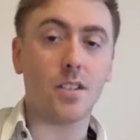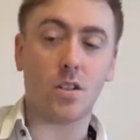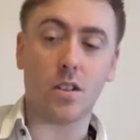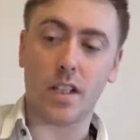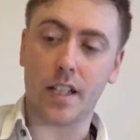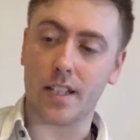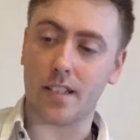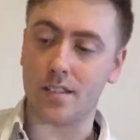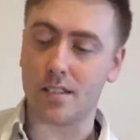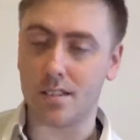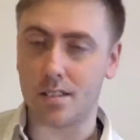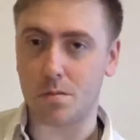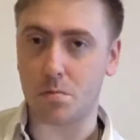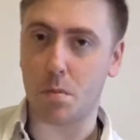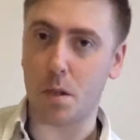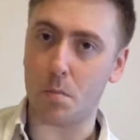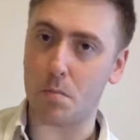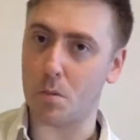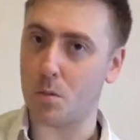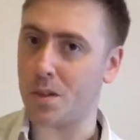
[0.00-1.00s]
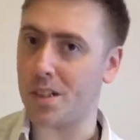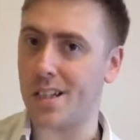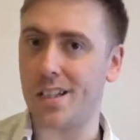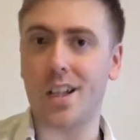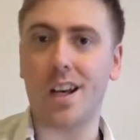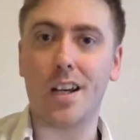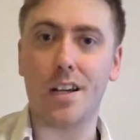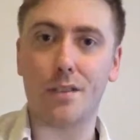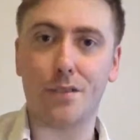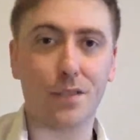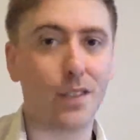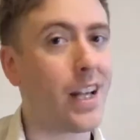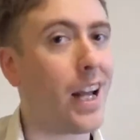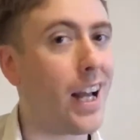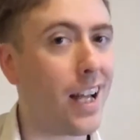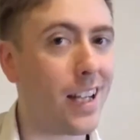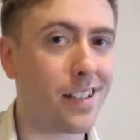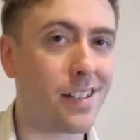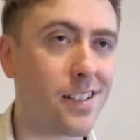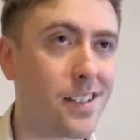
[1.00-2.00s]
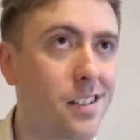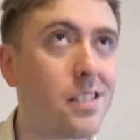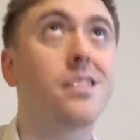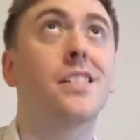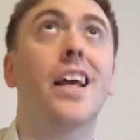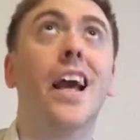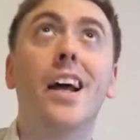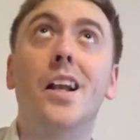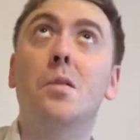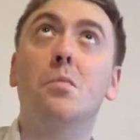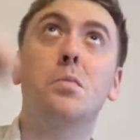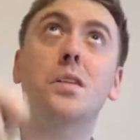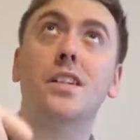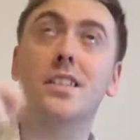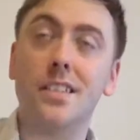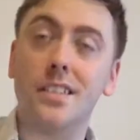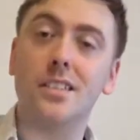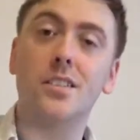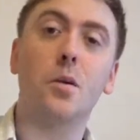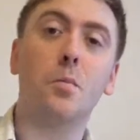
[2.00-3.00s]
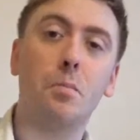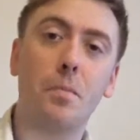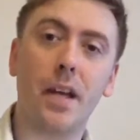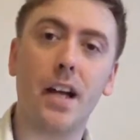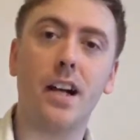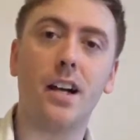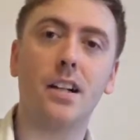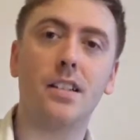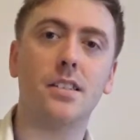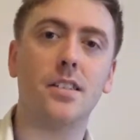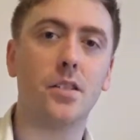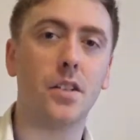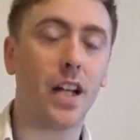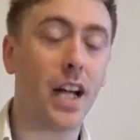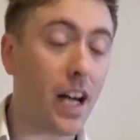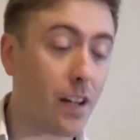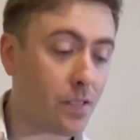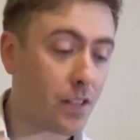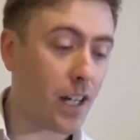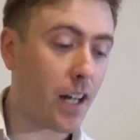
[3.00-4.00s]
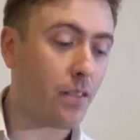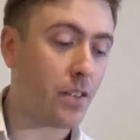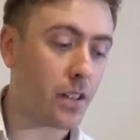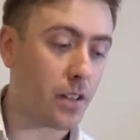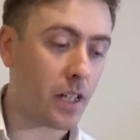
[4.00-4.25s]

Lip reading: so like people with a knife can't get him because he's up there, so you have to have it.